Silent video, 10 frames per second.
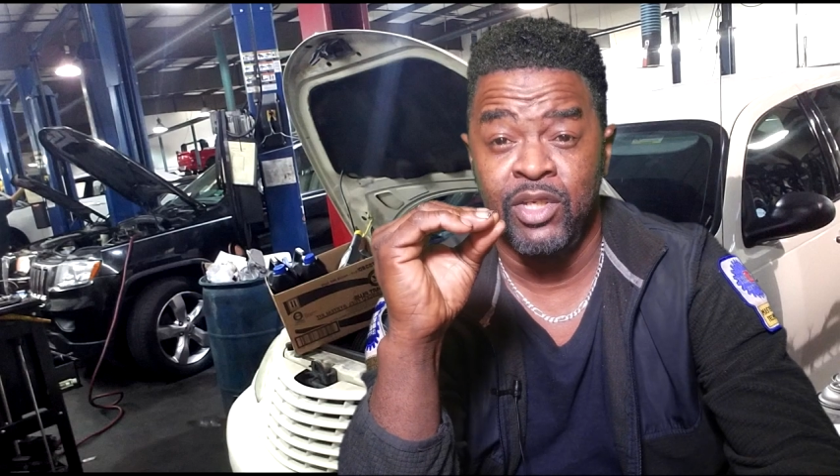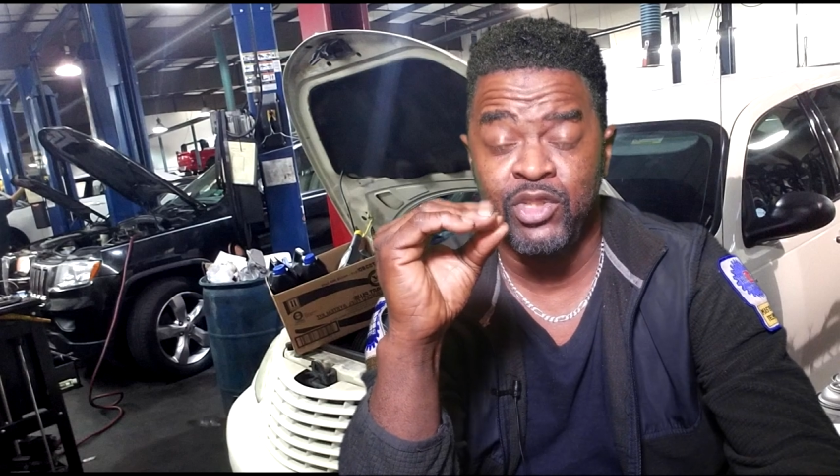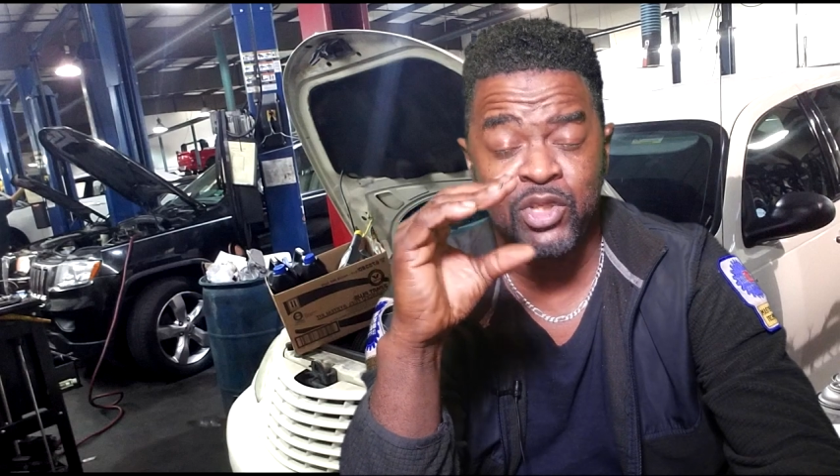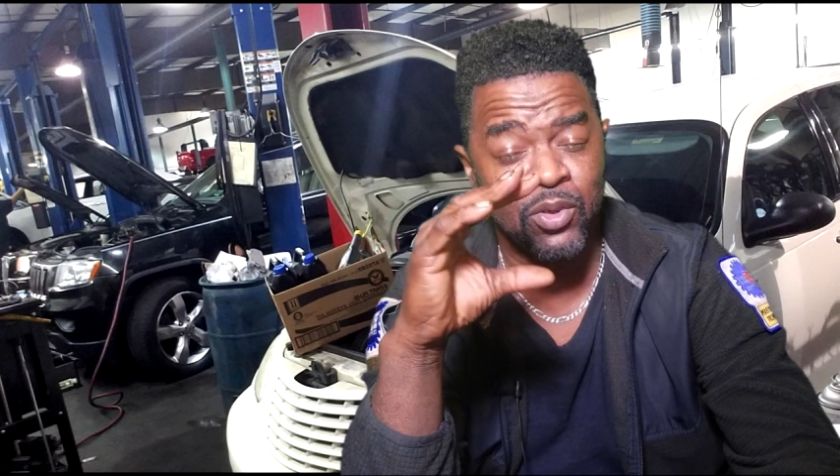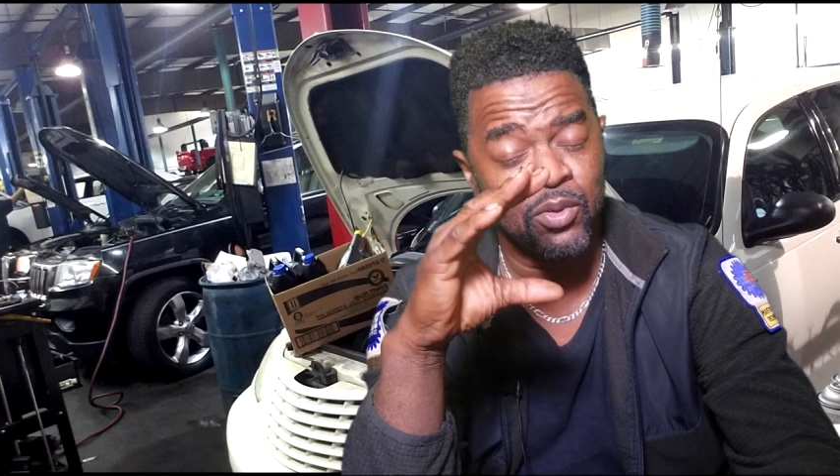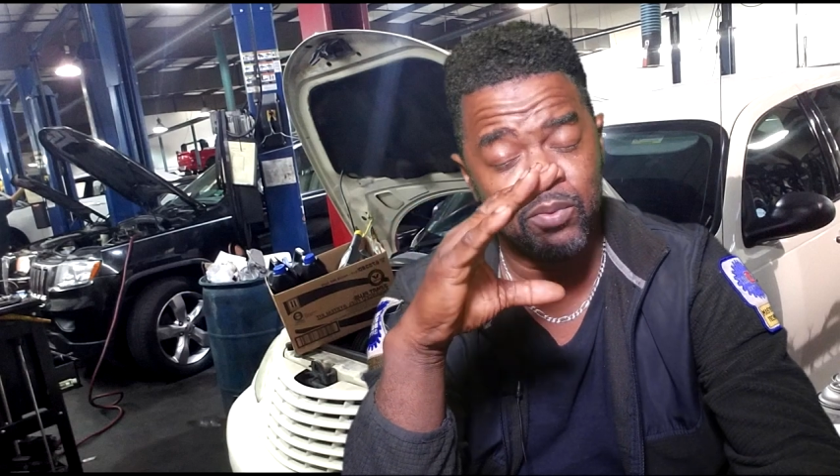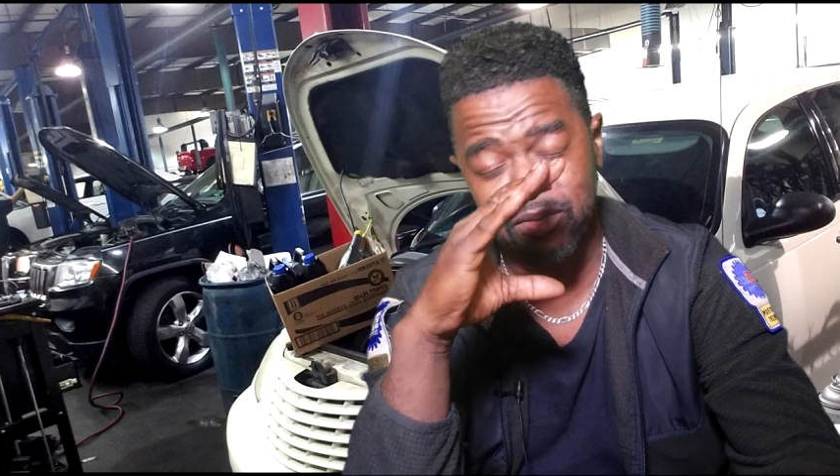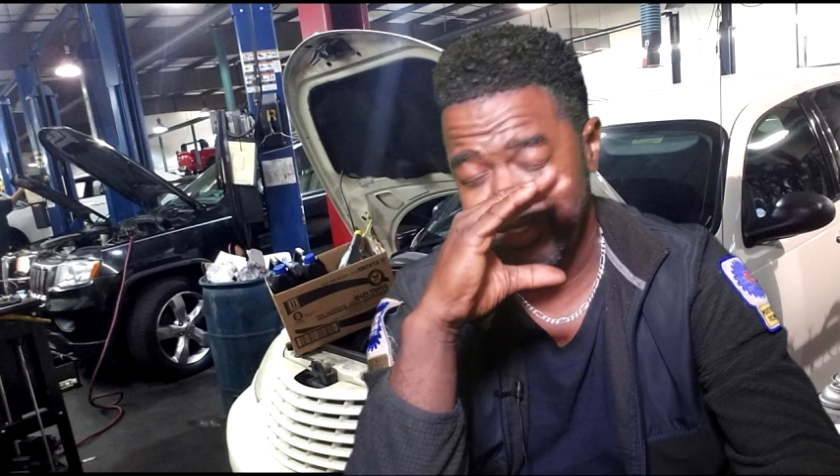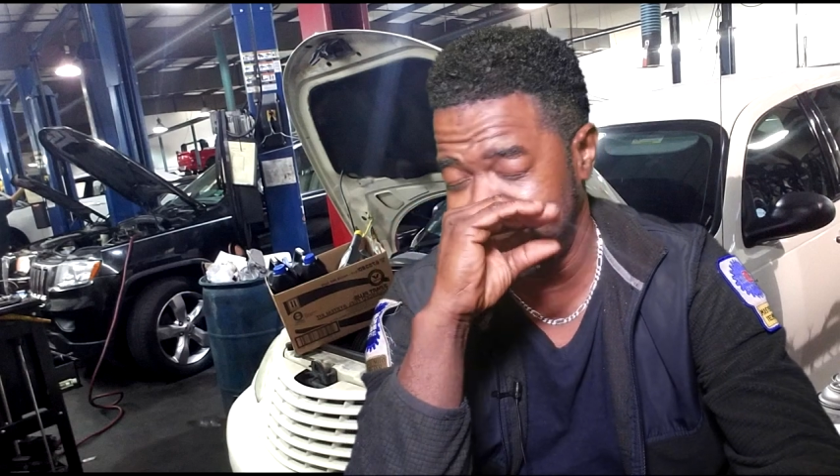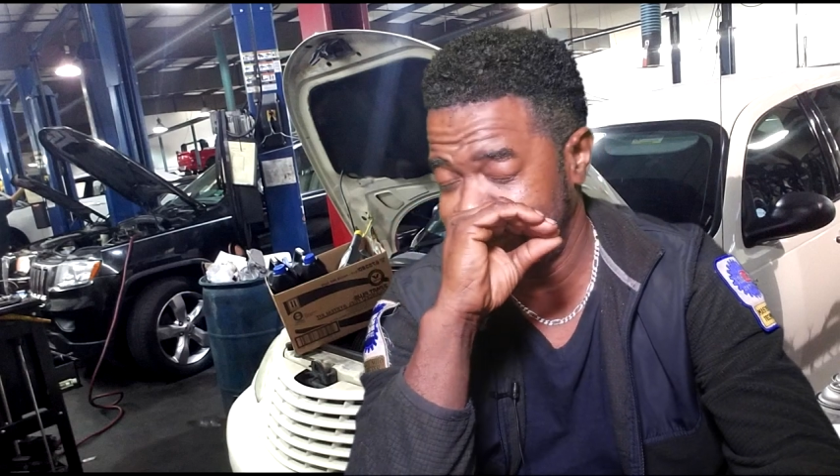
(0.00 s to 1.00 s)
So
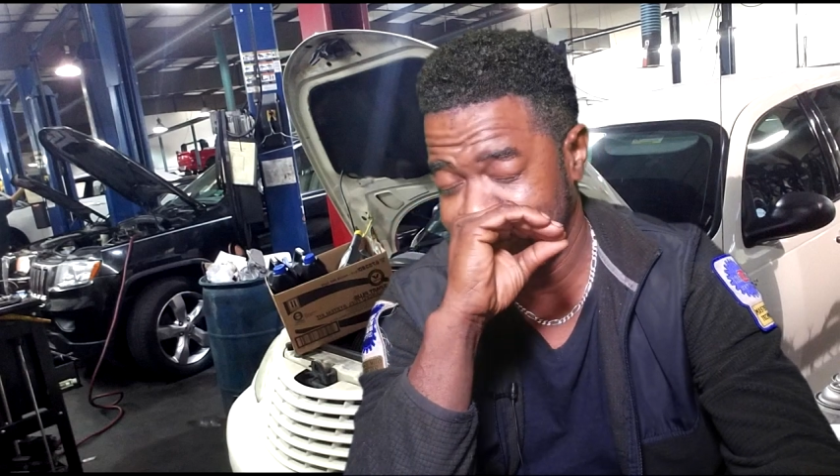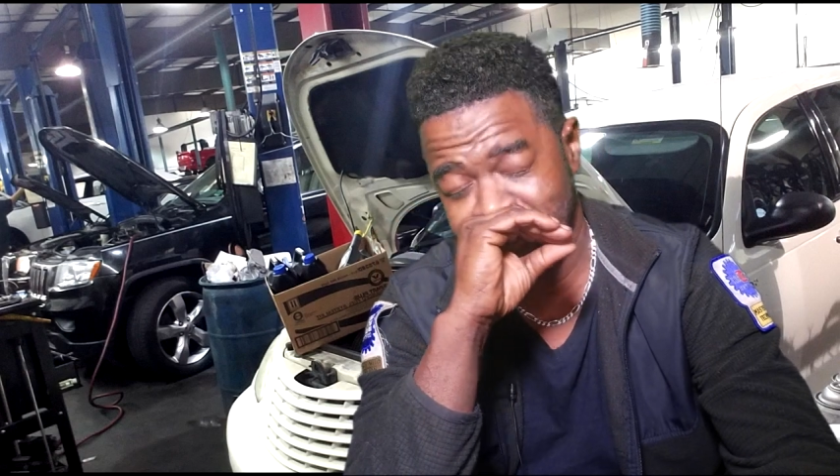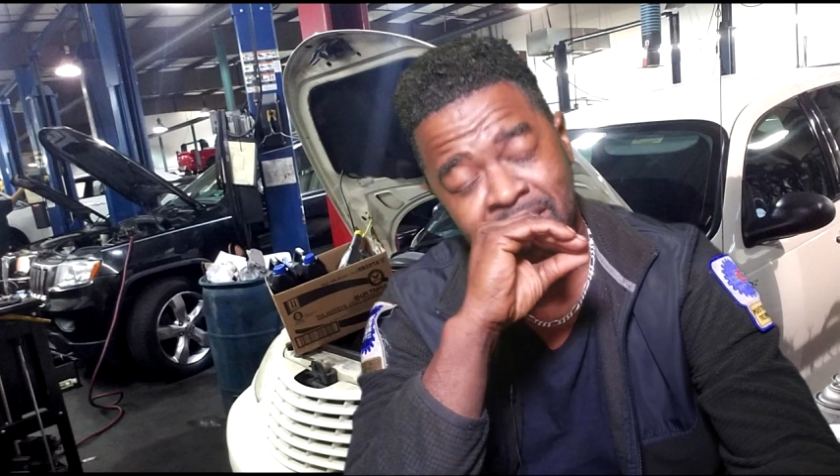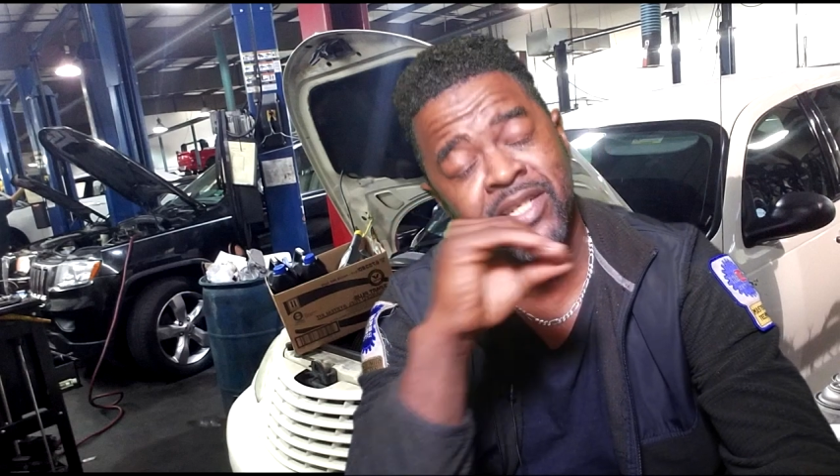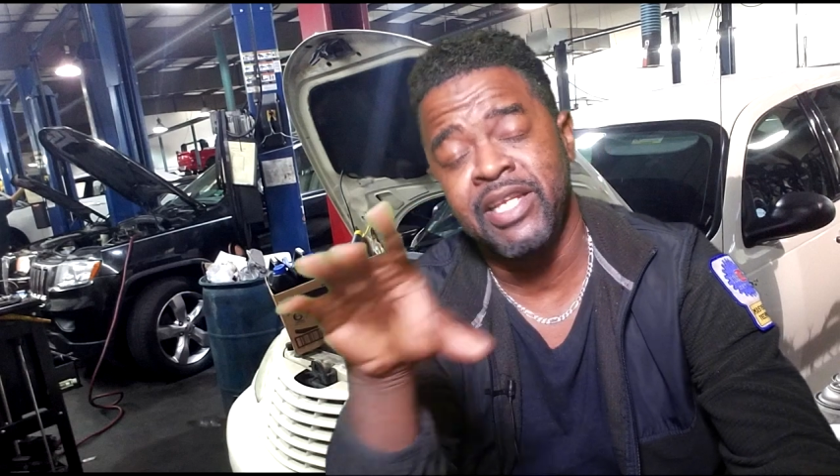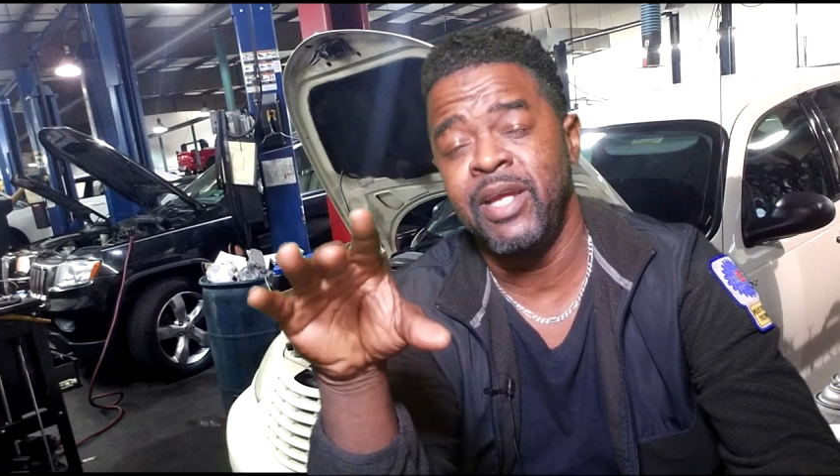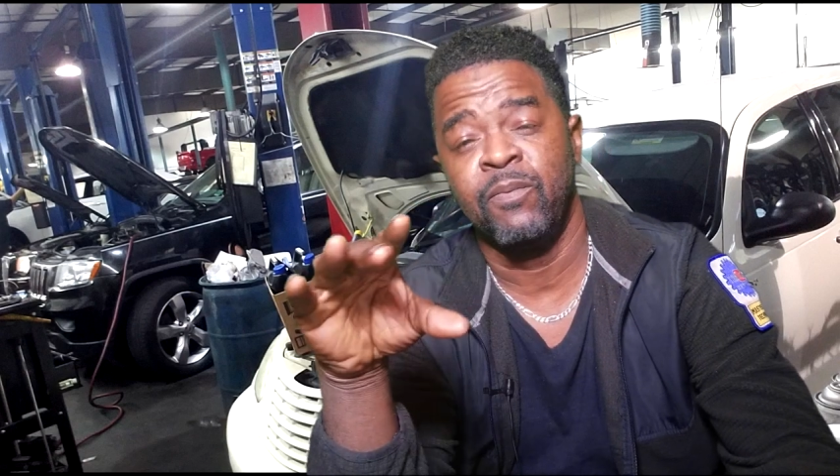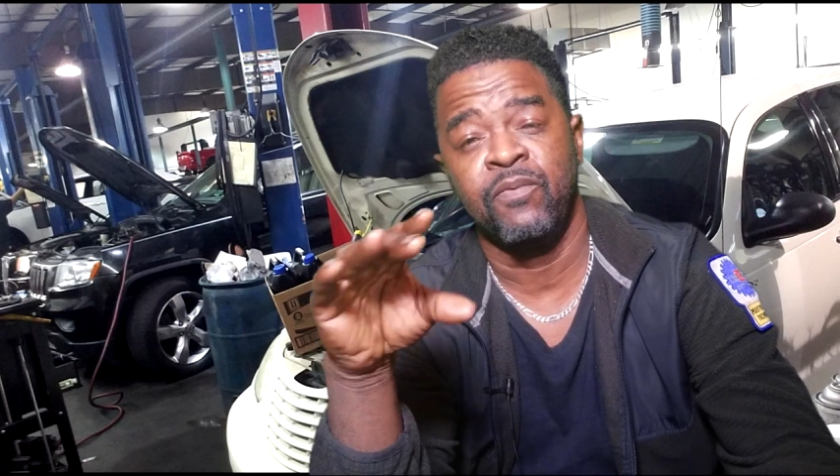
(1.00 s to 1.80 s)
they just took that